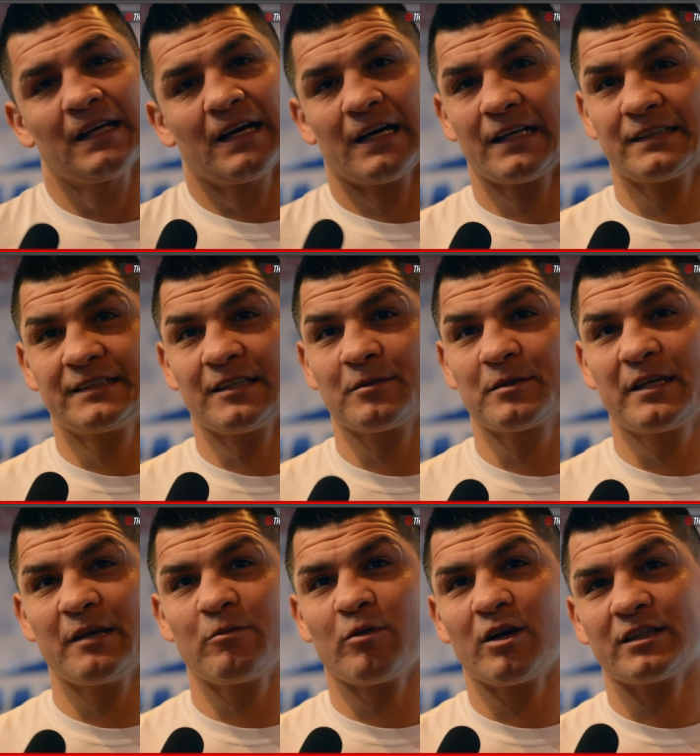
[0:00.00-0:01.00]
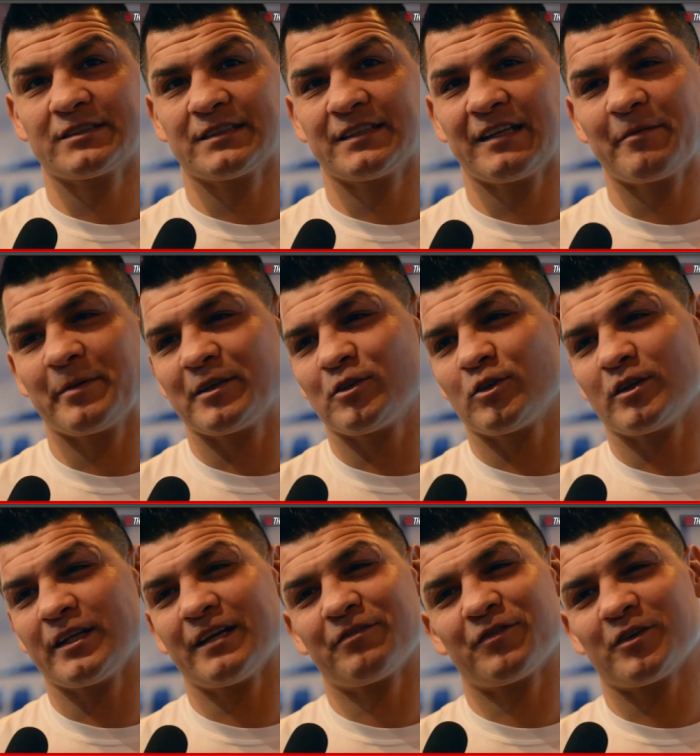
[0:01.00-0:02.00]
I just tell them keep watching. They've been
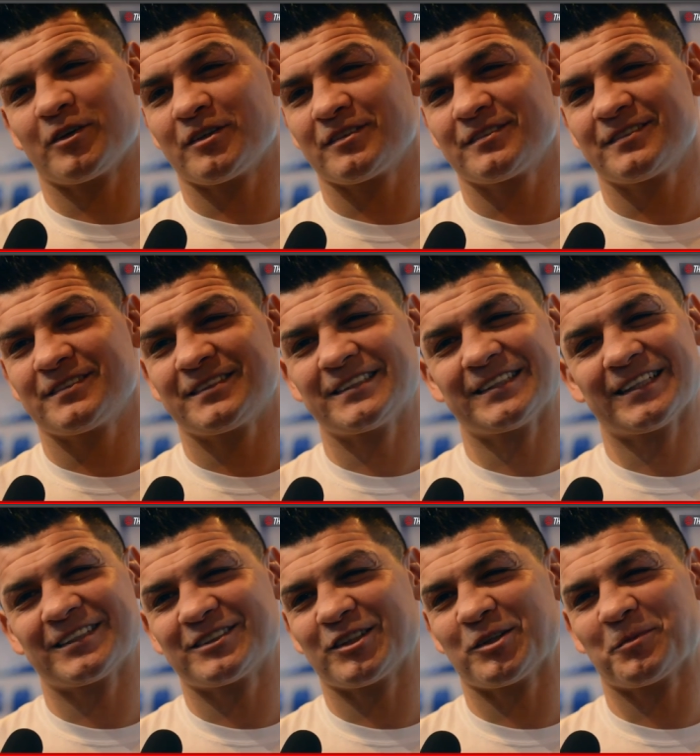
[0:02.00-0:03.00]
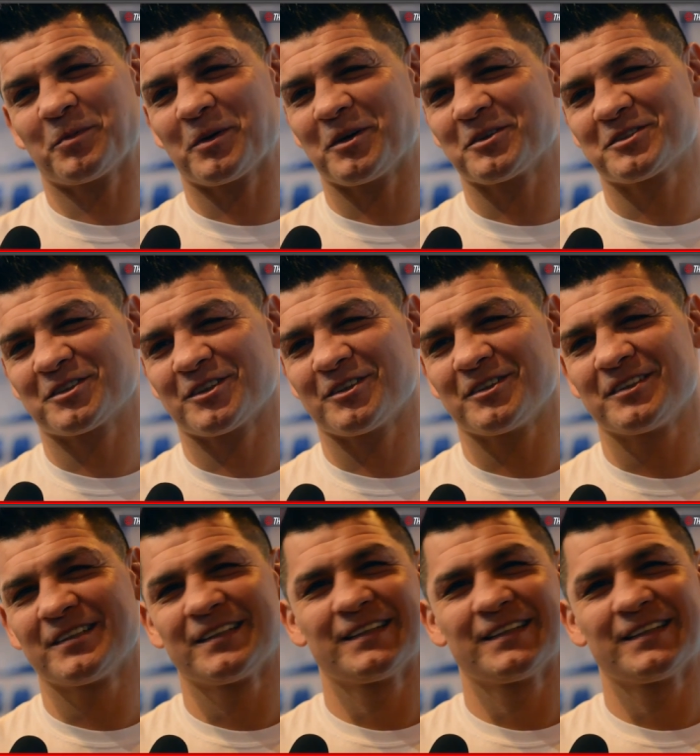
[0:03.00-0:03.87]
doing that for since I turned pro. So